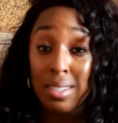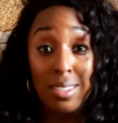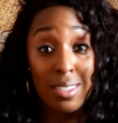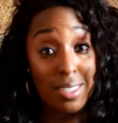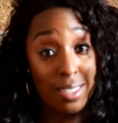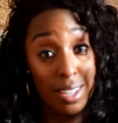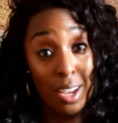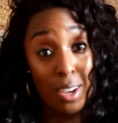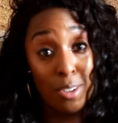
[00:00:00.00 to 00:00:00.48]

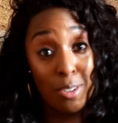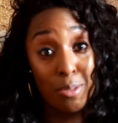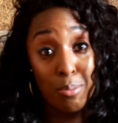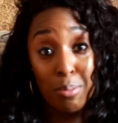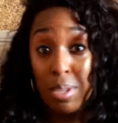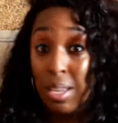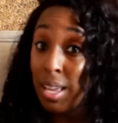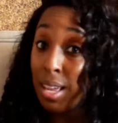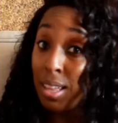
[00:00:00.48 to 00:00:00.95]
So
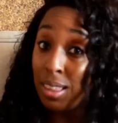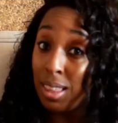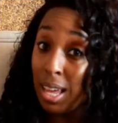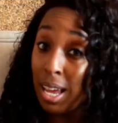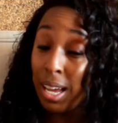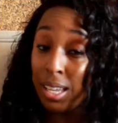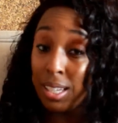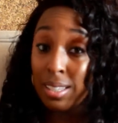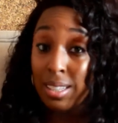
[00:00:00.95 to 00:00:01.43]

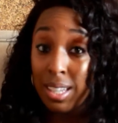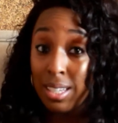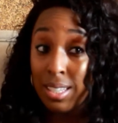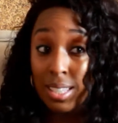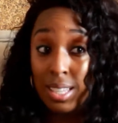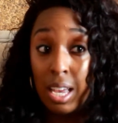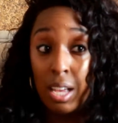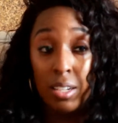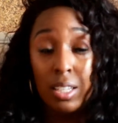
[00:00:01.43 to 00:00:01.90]
that
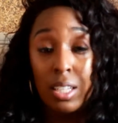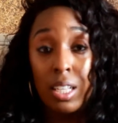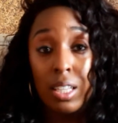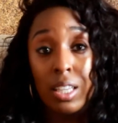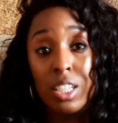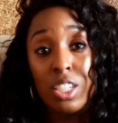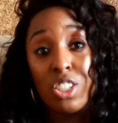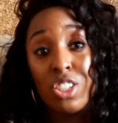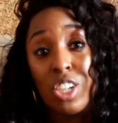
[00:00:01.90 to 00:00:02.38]
sounded a
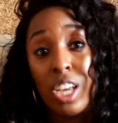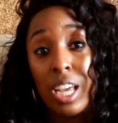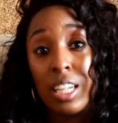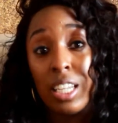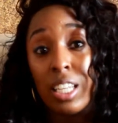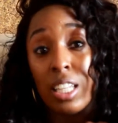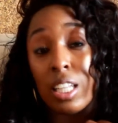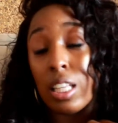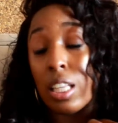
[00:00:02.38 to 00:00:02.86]
little
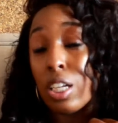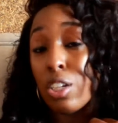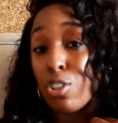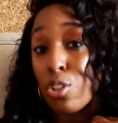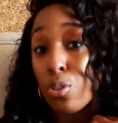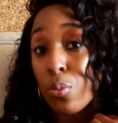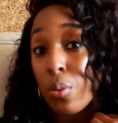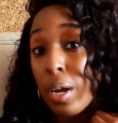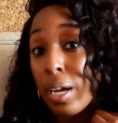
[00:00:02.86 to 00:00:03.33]
shady and a little
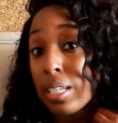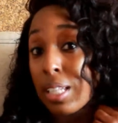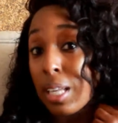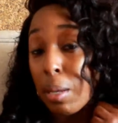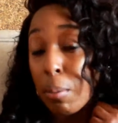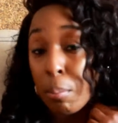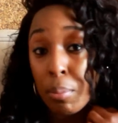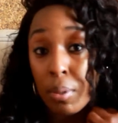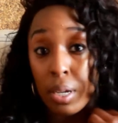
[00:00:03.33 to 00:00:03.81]

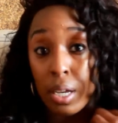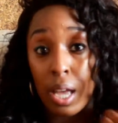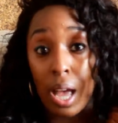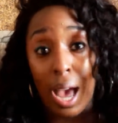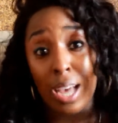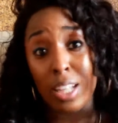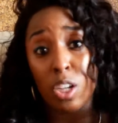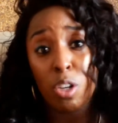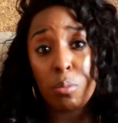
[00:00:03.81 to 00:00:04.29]
directed, but
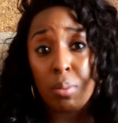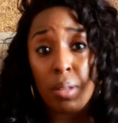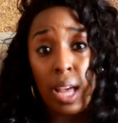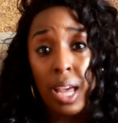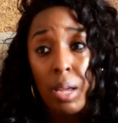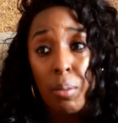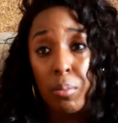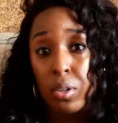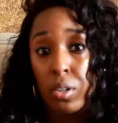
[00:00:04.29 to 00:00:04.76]
I don't
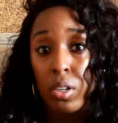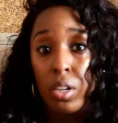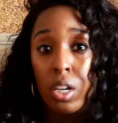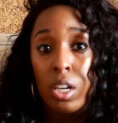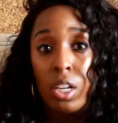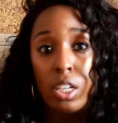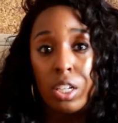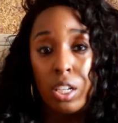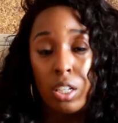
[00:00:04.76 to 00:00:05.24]
blame her.
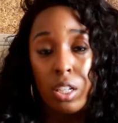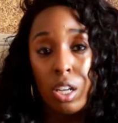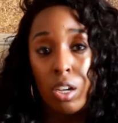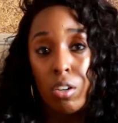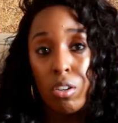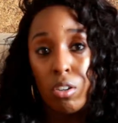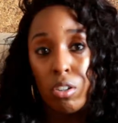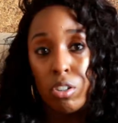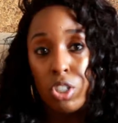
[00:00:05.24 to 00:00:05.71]
You
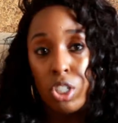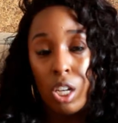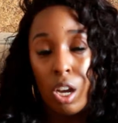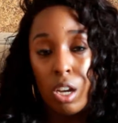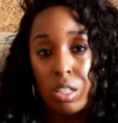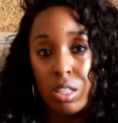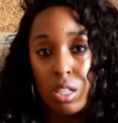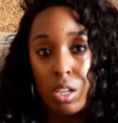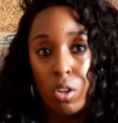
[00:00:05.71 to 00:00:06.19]
know, she
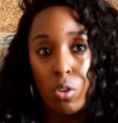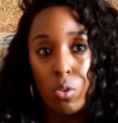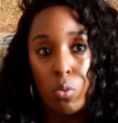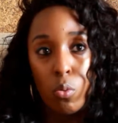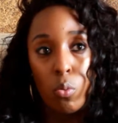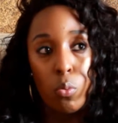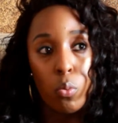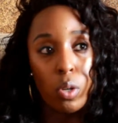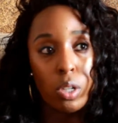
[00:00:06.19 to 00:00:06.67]

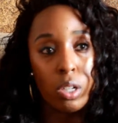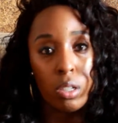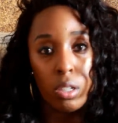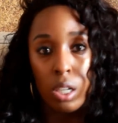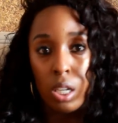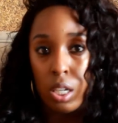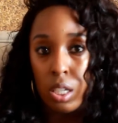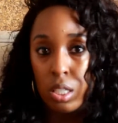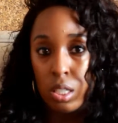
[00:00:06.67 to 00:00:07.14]
also went on
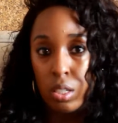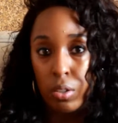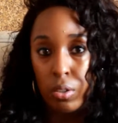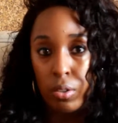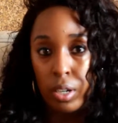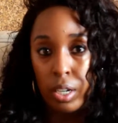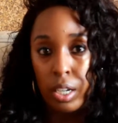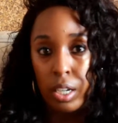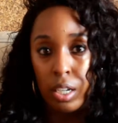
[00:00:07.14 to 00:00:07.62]
the
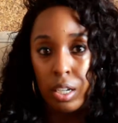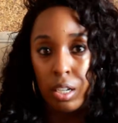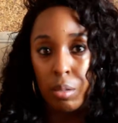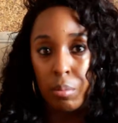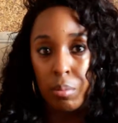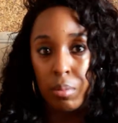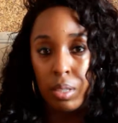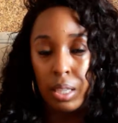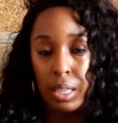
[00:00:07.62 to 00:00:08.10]

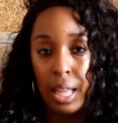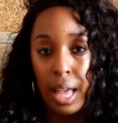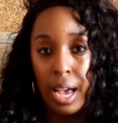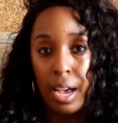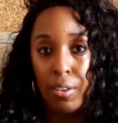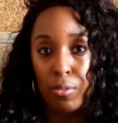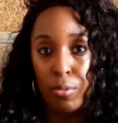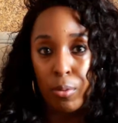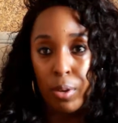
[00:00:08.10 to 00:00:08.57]
Instagram
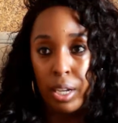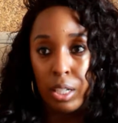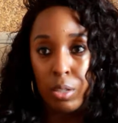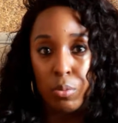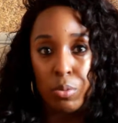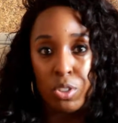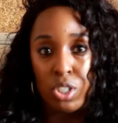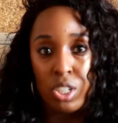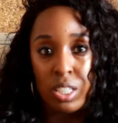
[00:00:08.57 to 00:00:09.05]
live rant
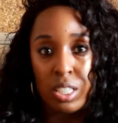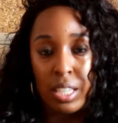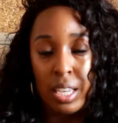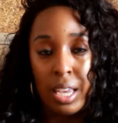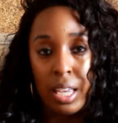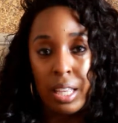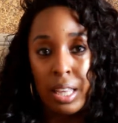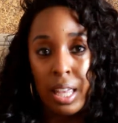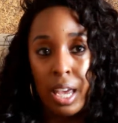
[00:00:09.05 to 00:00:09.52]
and was just
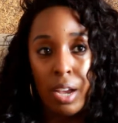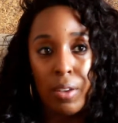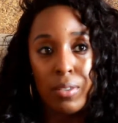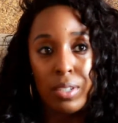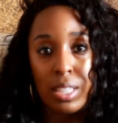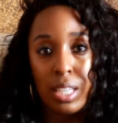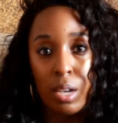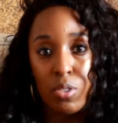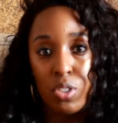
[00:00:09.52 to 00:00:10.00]
saying that
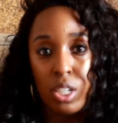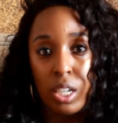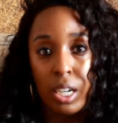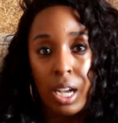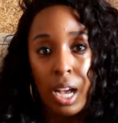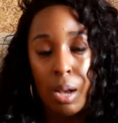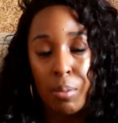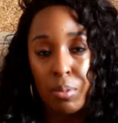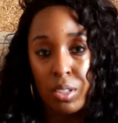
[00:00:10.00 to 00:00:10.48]
every time she
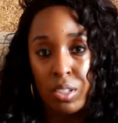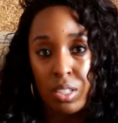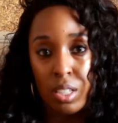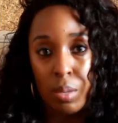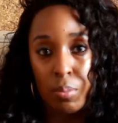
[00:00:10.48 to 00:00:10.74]
accomplished